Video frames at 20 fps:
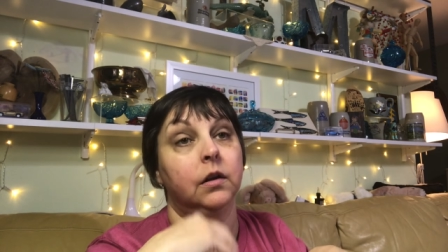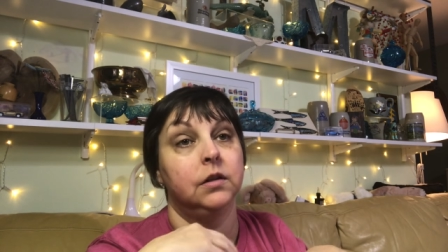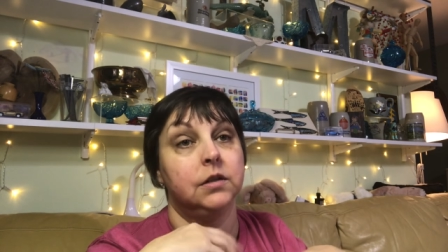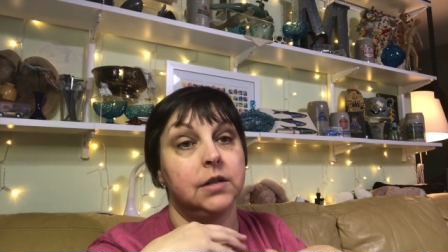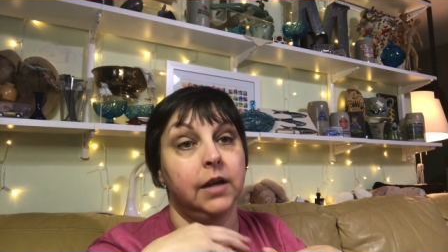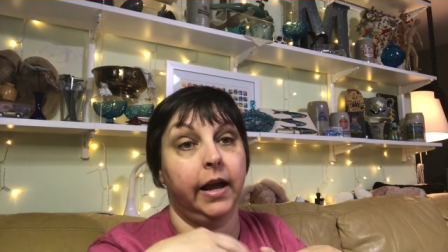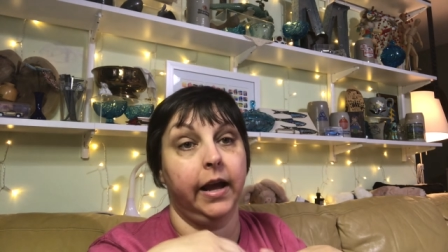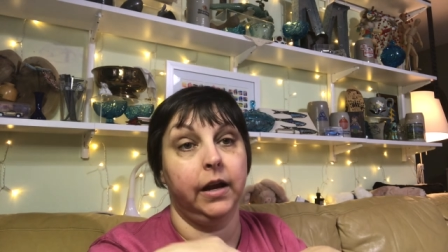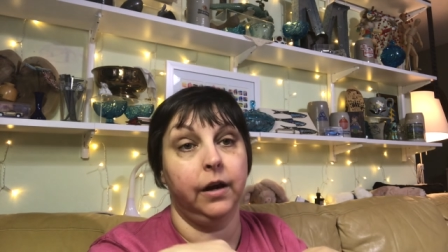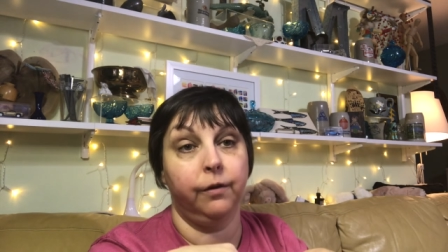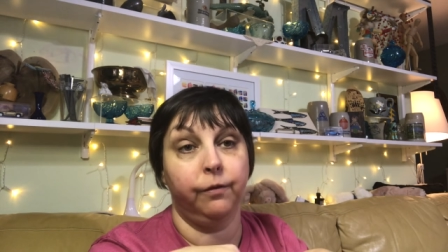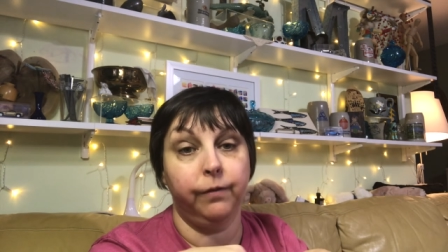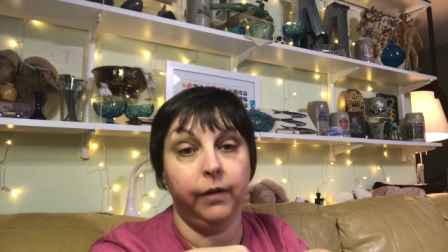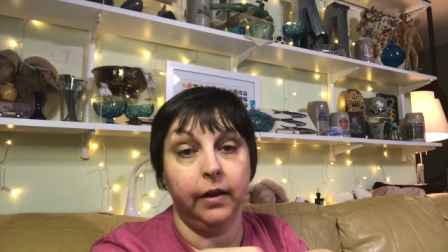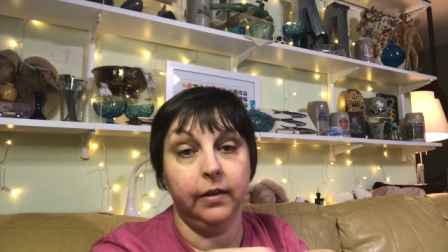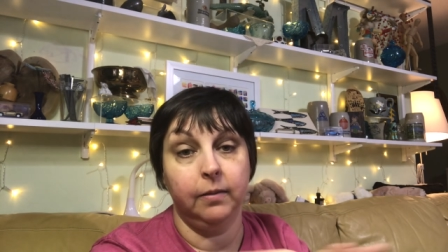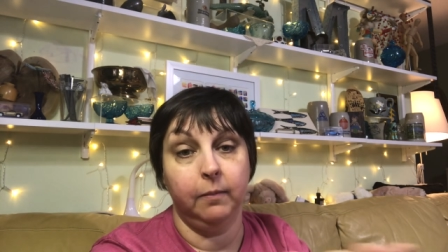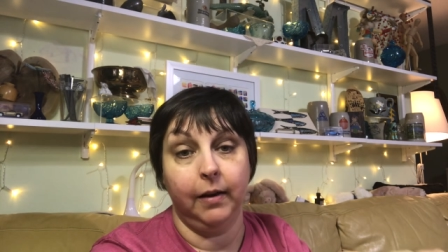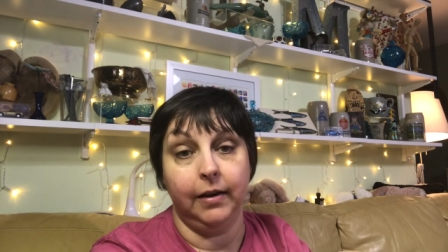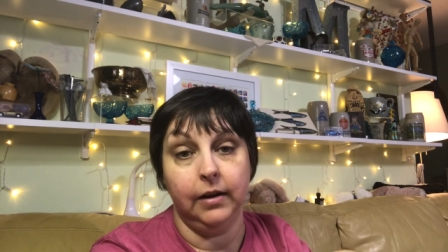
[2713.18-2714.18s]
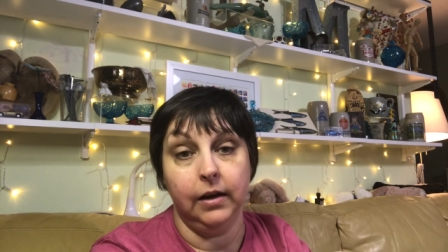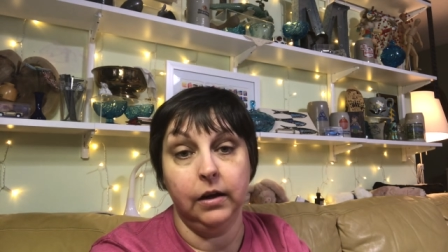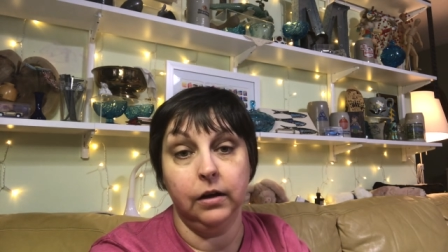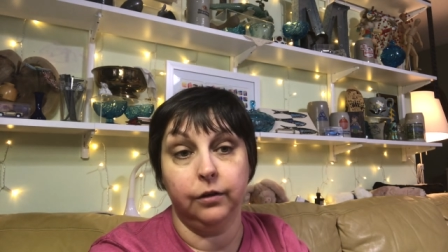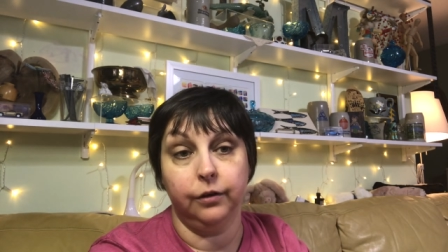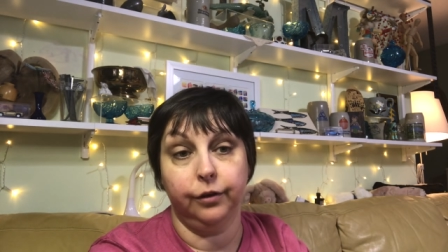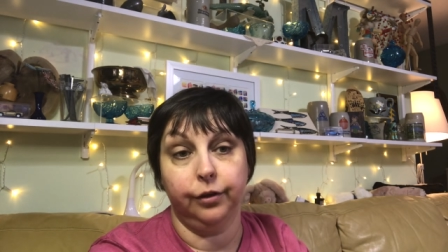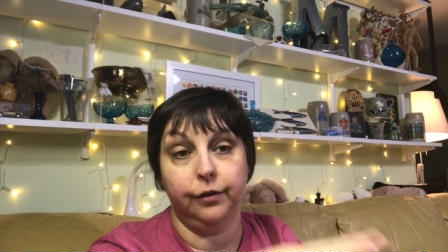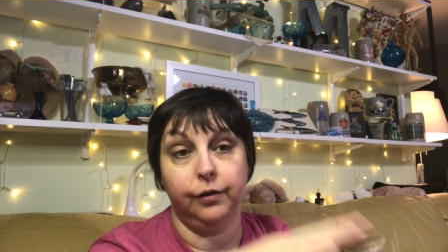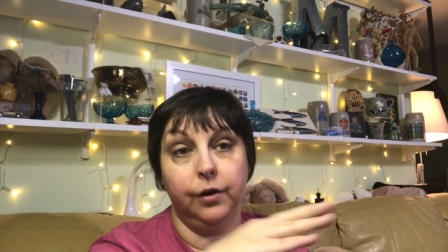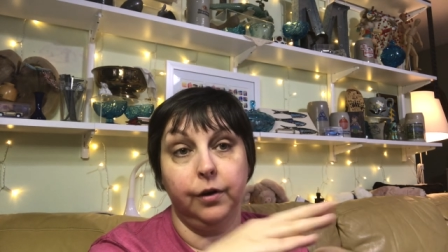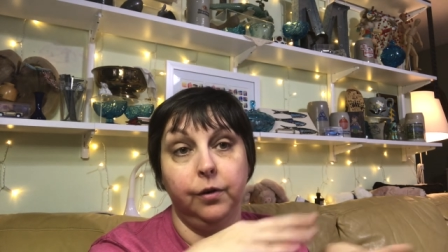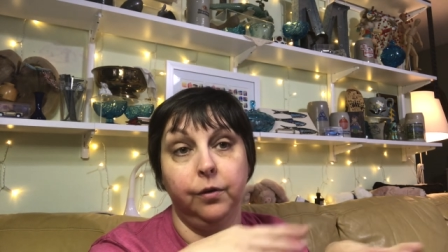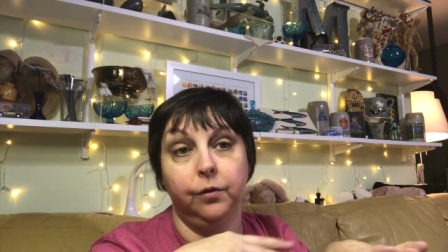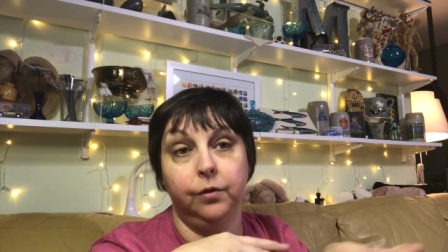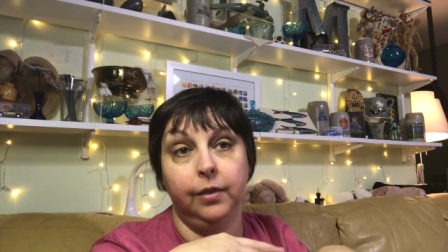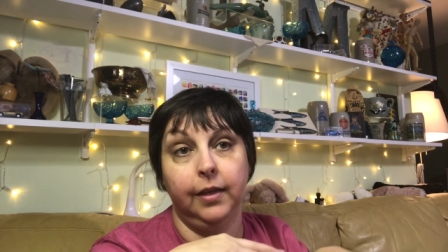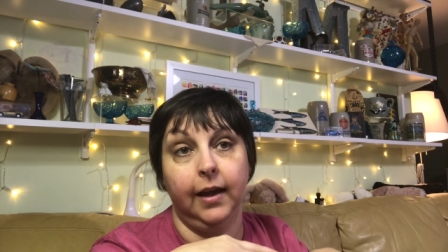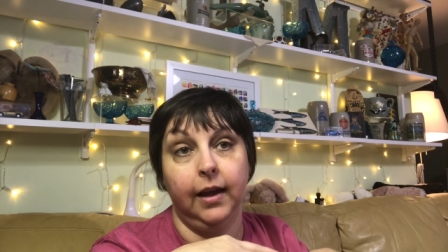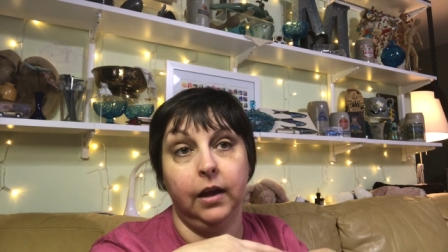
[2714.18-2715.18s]
to kind of run my needle through,
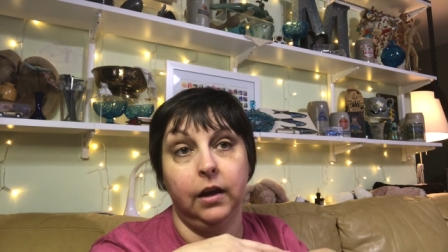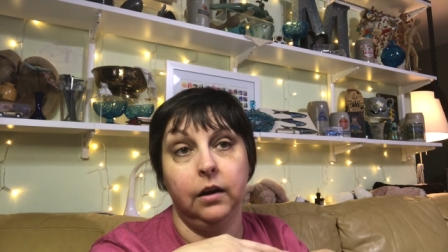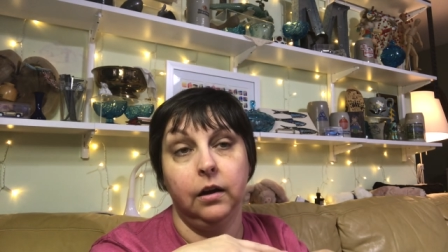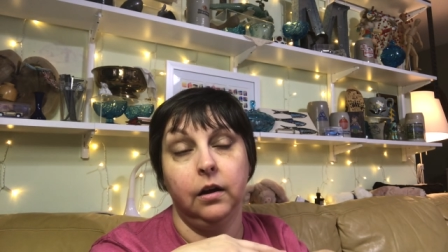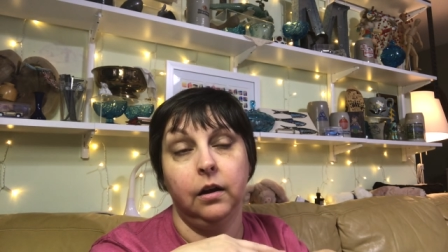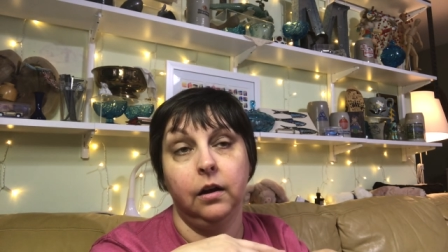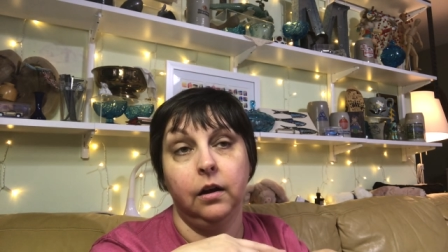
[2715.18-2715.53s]
then